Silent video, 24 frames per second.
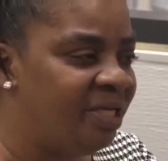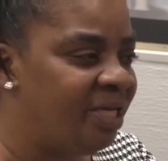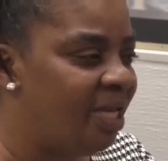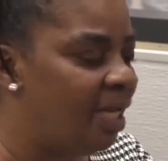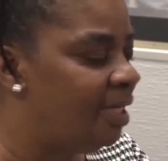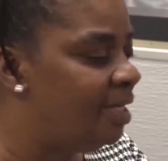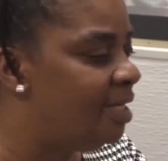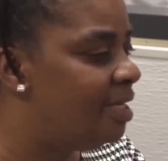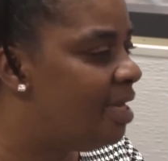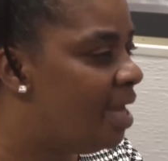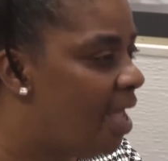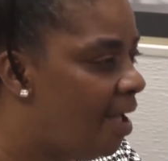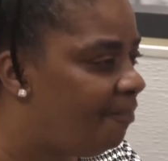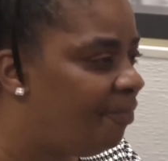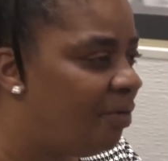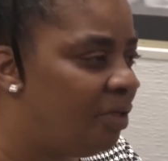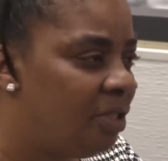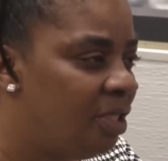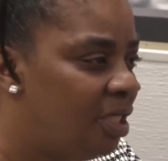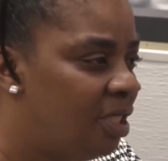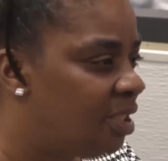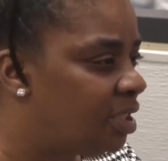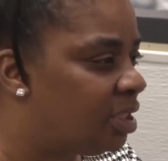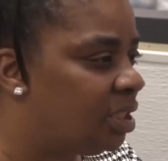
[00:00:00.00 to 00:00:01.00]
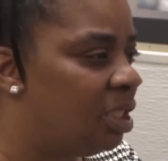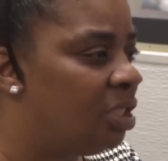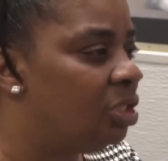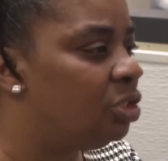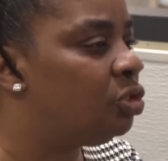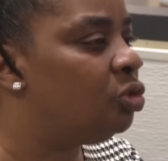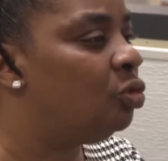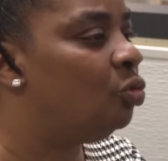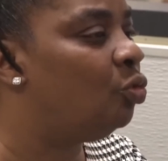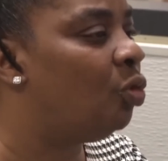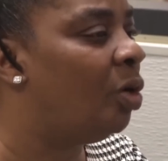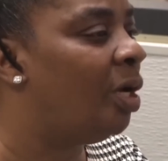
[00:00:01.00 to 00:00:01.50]
they never listened
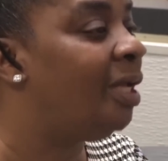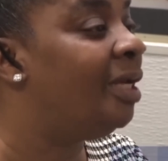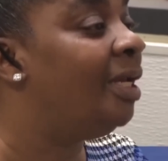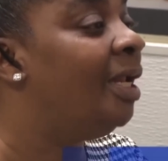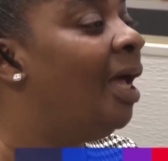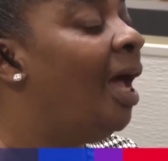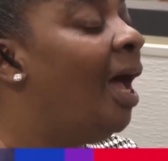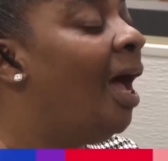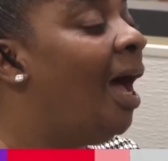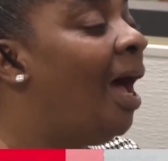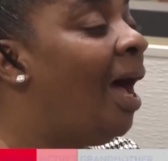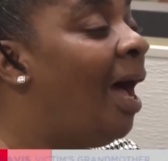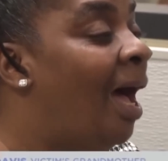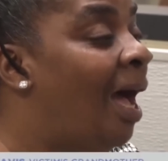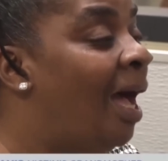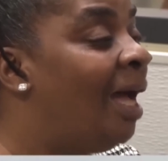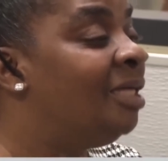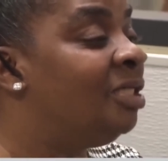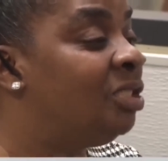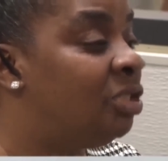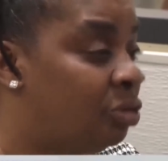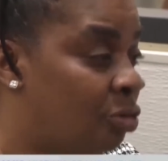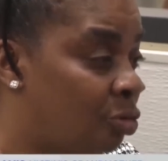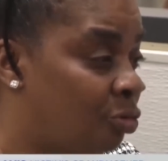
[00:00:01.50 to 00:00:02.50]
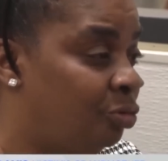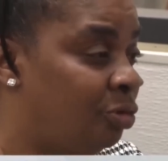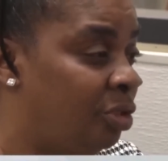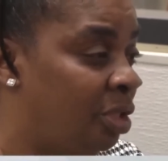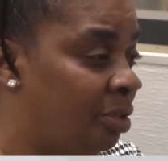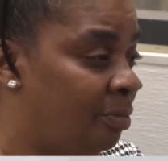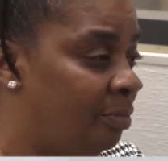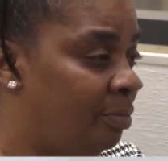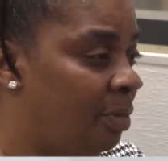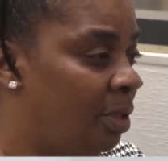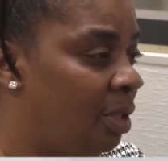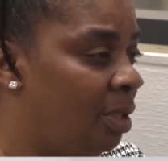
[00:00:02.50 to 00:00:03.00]
to what I told them.